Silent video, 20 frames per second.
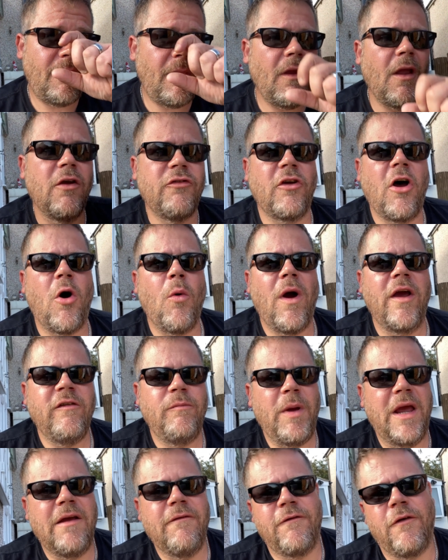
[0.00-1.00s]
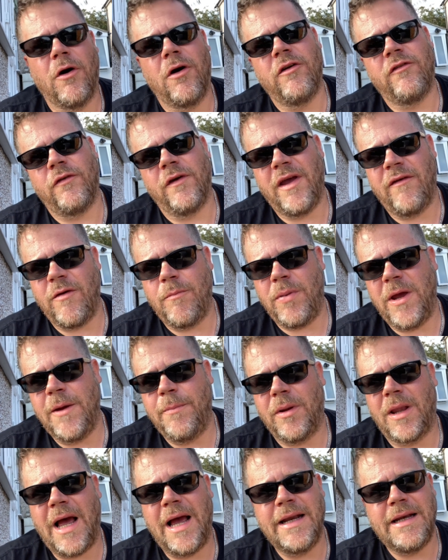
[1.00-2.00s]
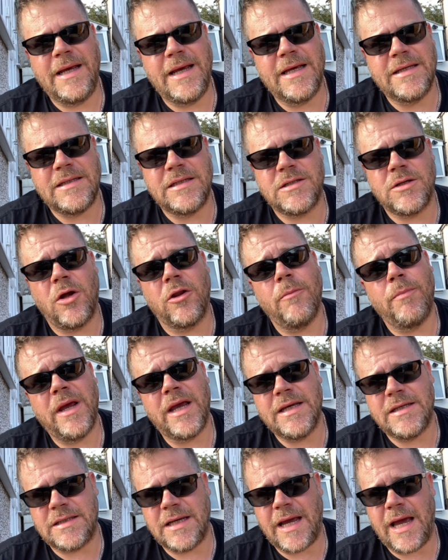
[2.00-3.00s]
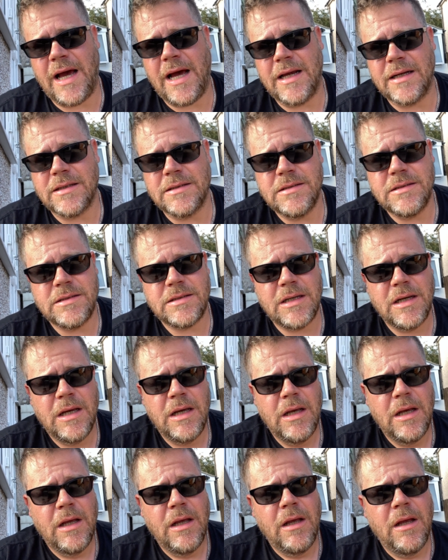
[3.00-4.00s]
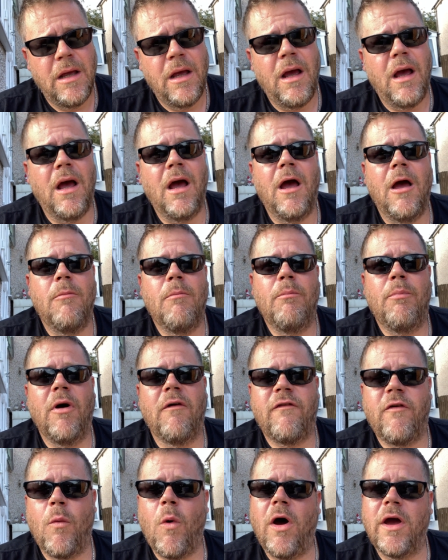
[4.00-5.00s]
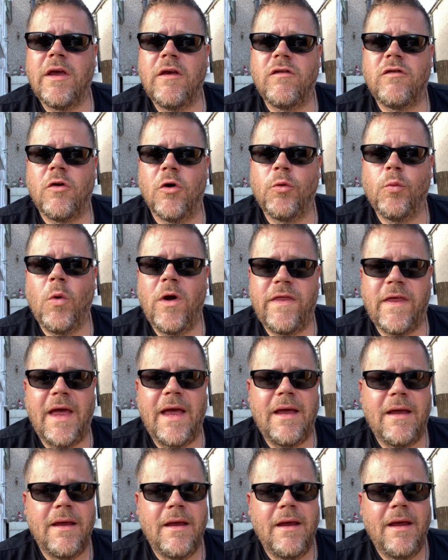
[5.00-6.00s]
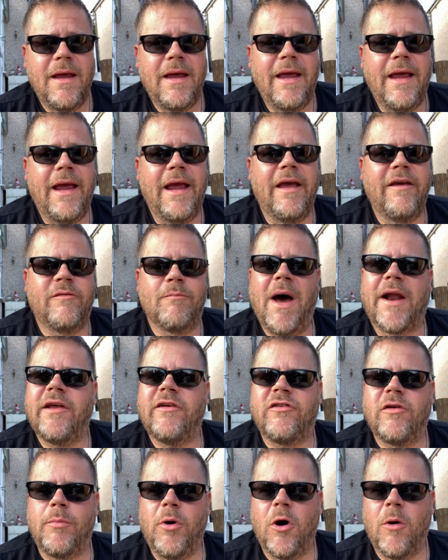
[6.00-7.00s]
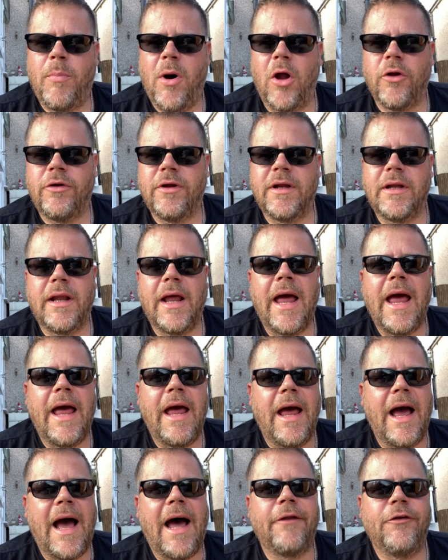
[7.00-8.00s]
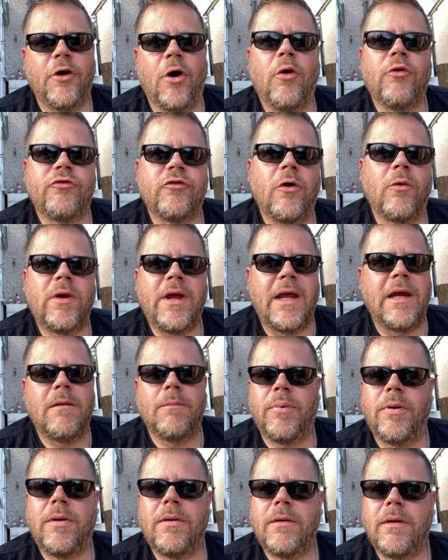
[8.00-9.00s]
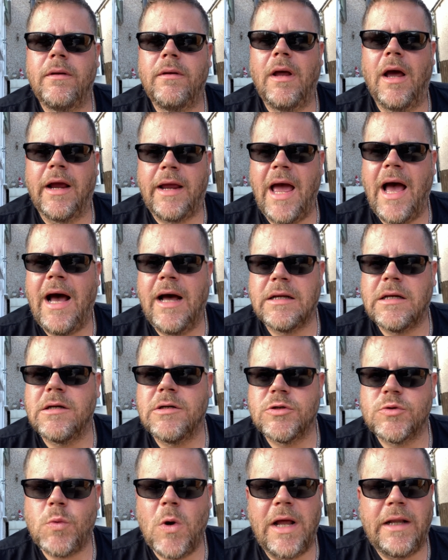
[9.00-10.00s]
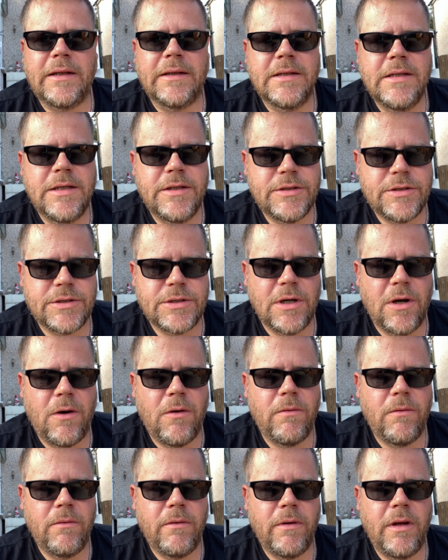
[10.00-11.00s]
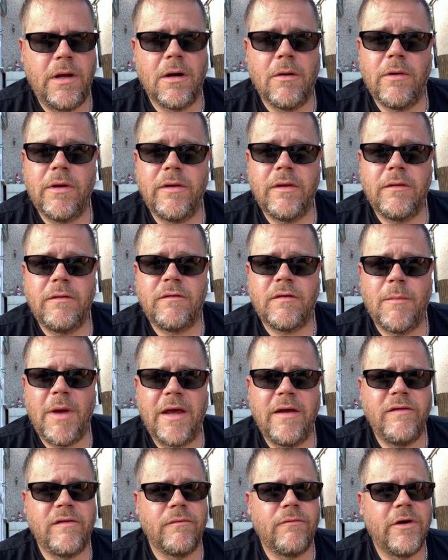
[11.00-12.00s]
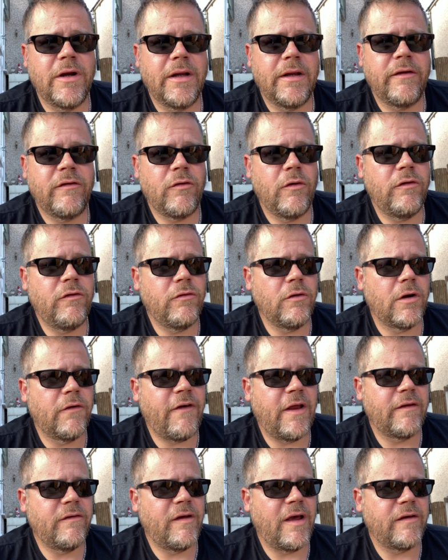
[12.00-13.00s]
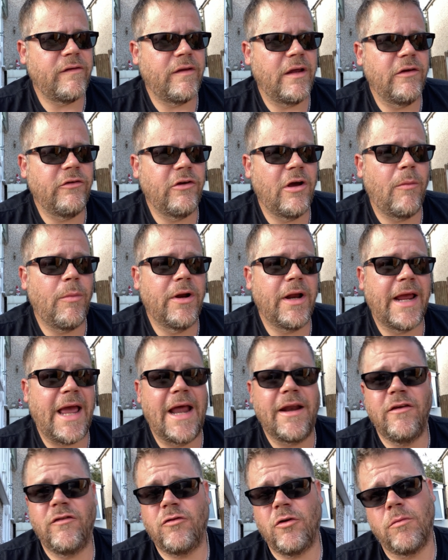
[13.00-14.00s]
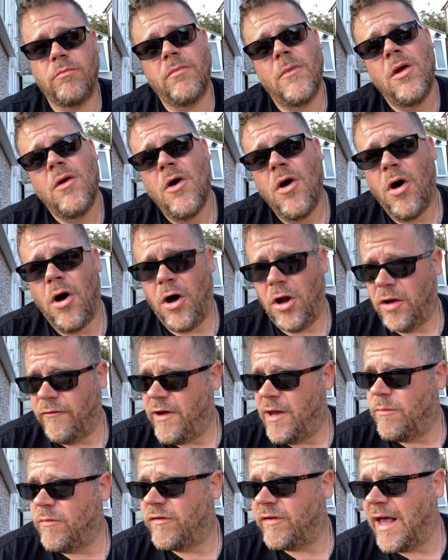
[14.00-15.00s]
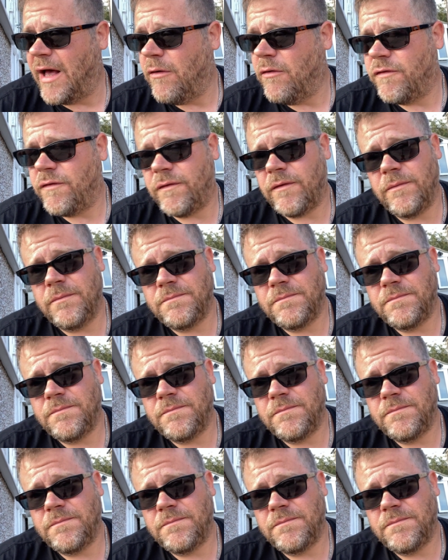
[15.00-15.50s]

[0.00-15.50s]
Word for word: has always been for, is for giving people ideas. It's not the biggest of gardens, but for what he's done with it, he's managed to put a pond in there and also keep a garden as well. So, you know, it's amazing really. So he's done a fantastic job, and again, he's done all of it himself,